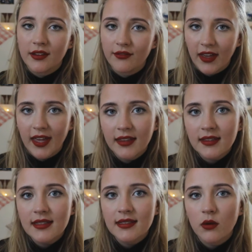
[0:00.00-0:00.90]

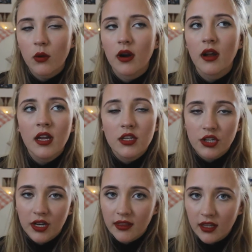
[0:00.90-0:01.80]
advance or
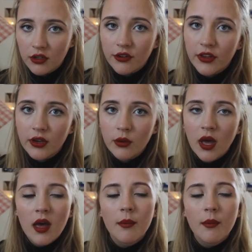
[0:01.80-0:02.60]
during the interview,